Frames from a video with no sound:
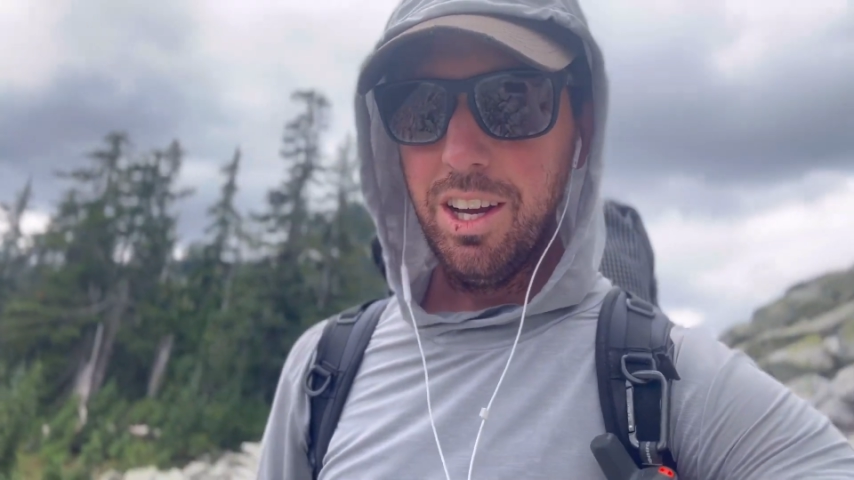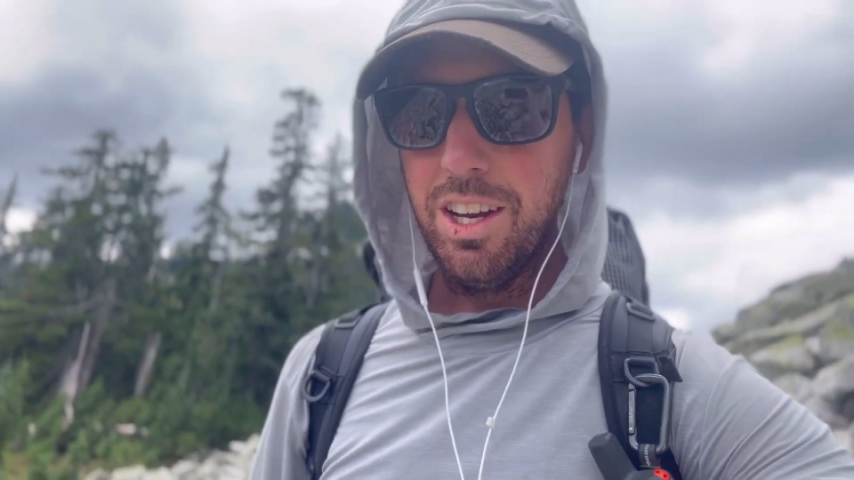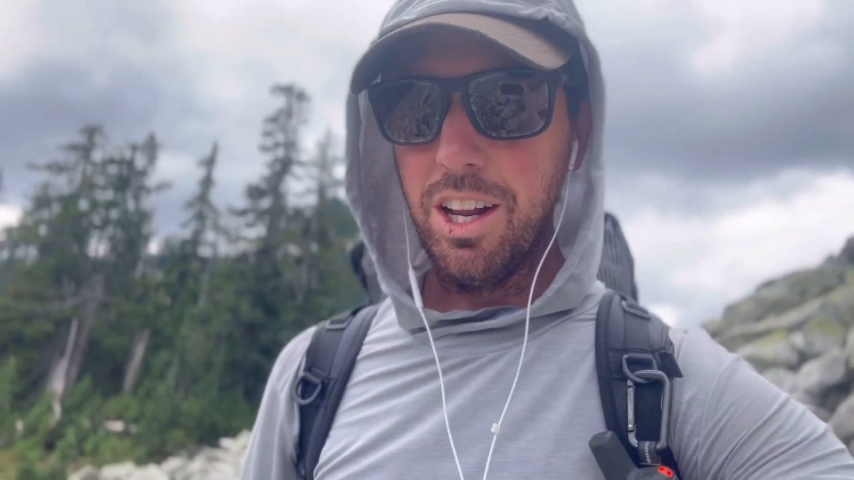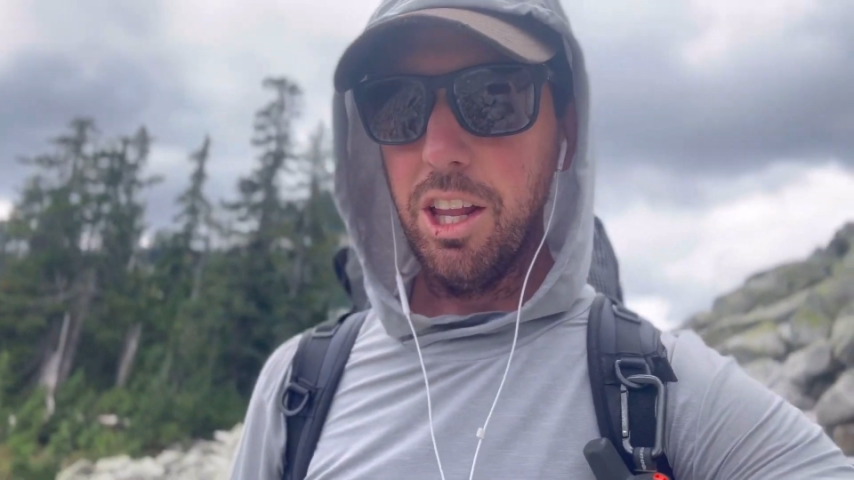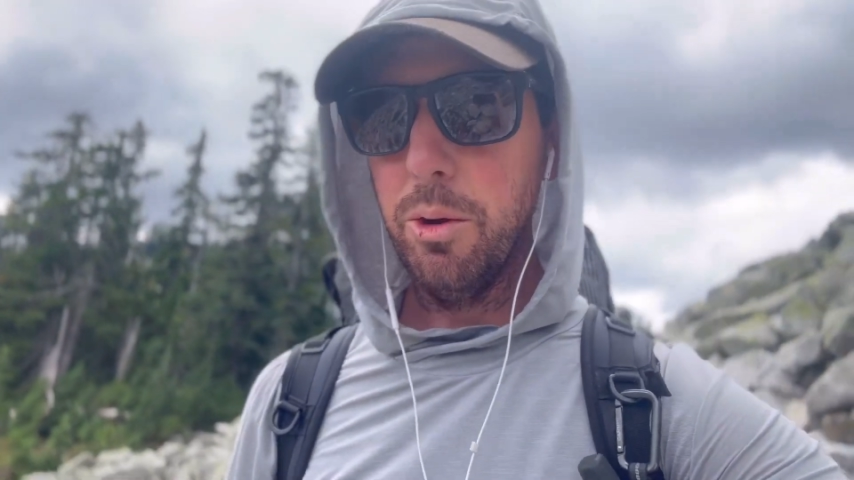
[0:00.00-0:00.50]

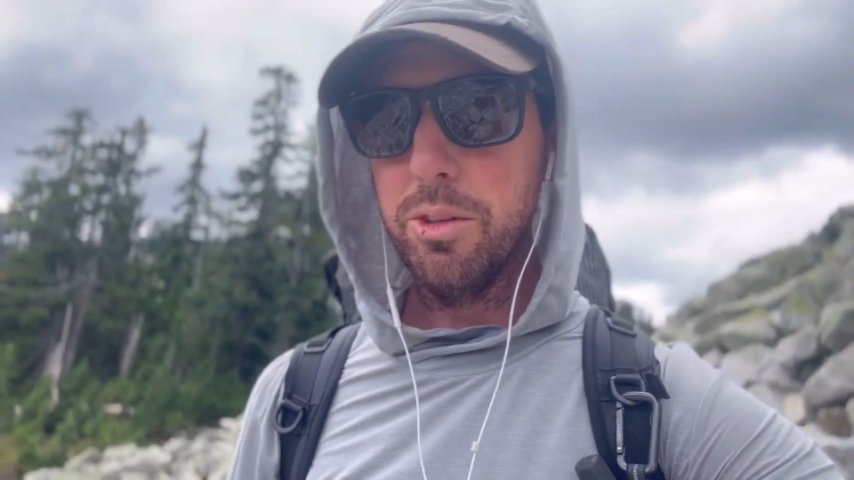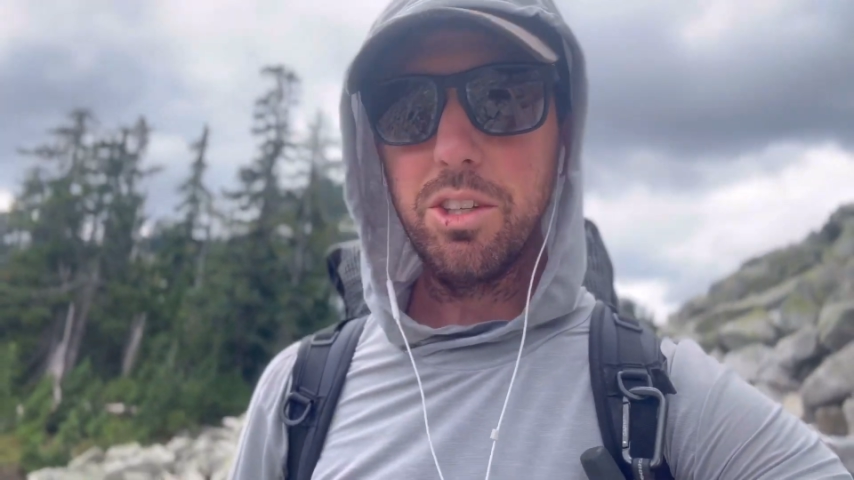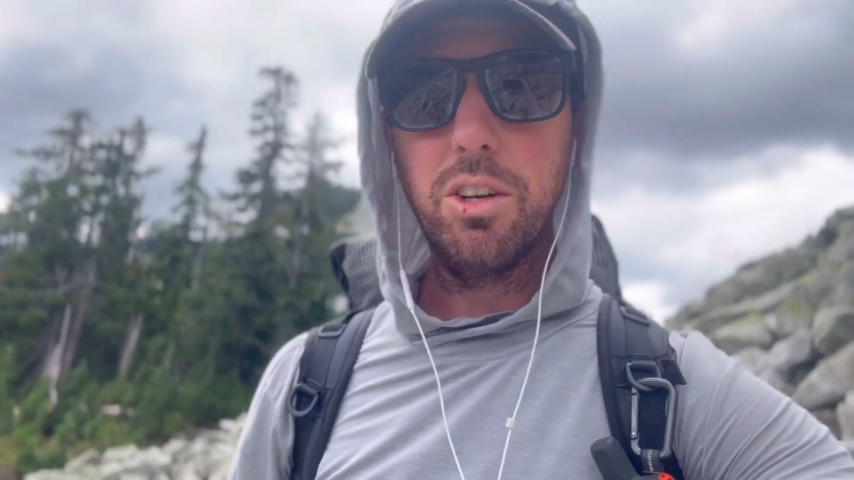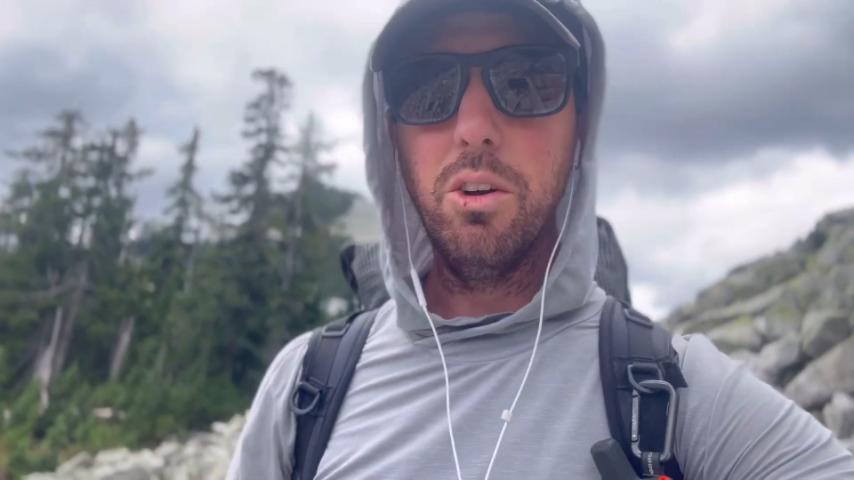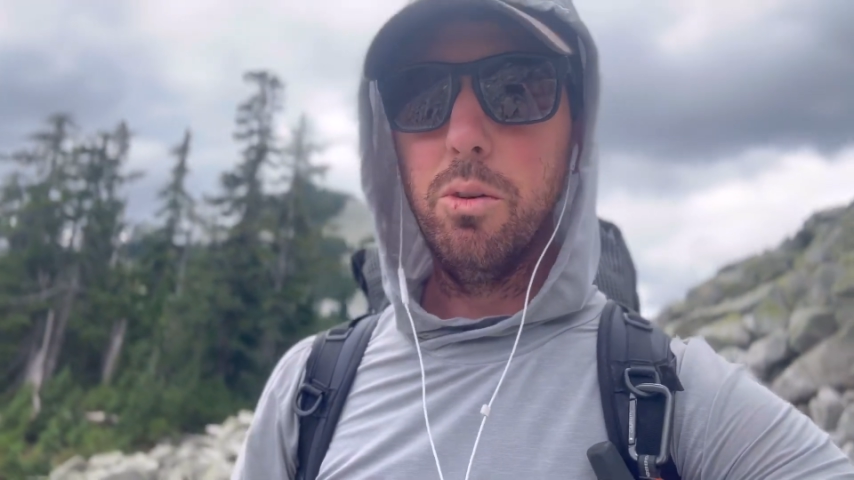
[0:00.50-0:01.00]
Not only was it
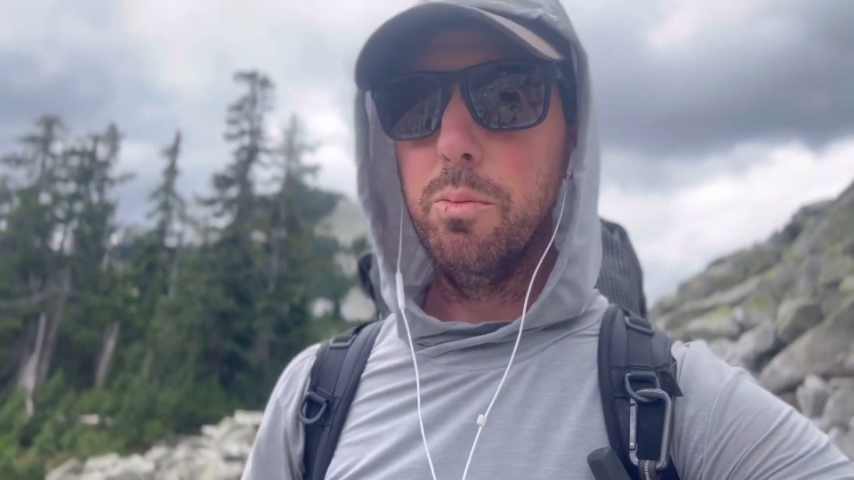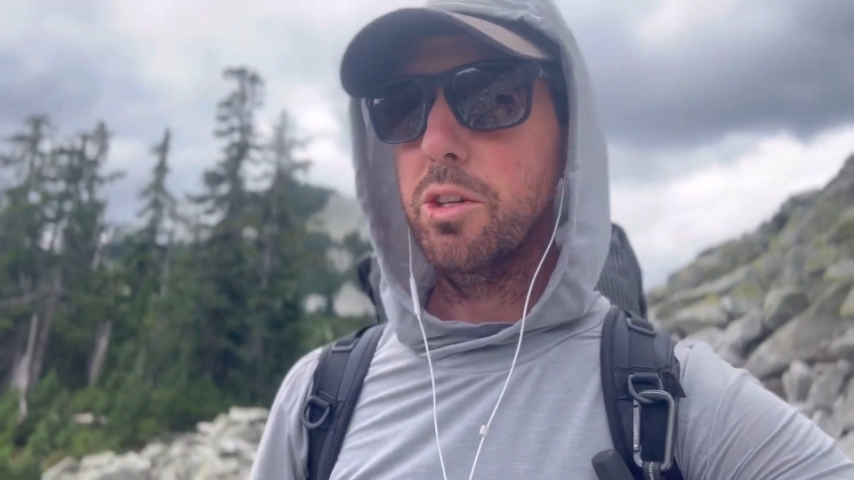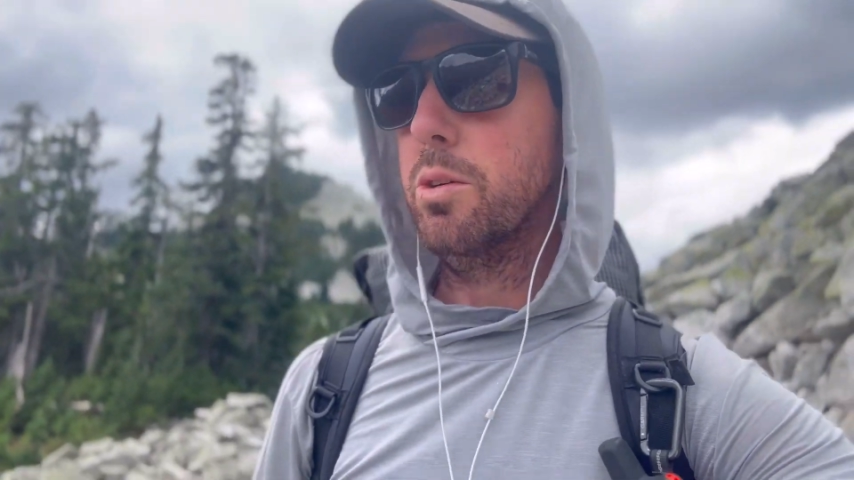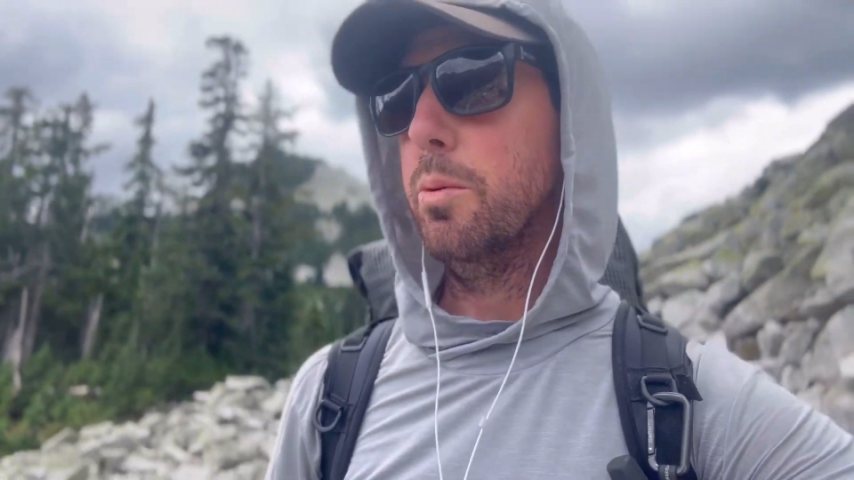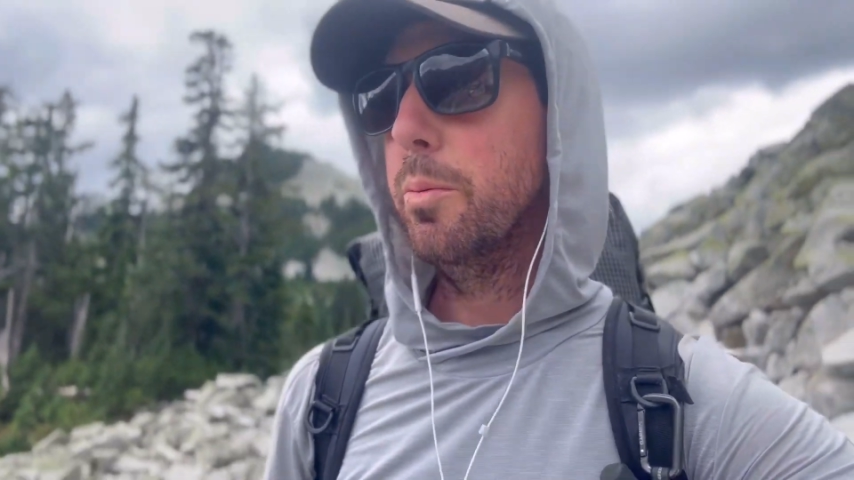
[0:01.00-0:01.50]
cold and miserable,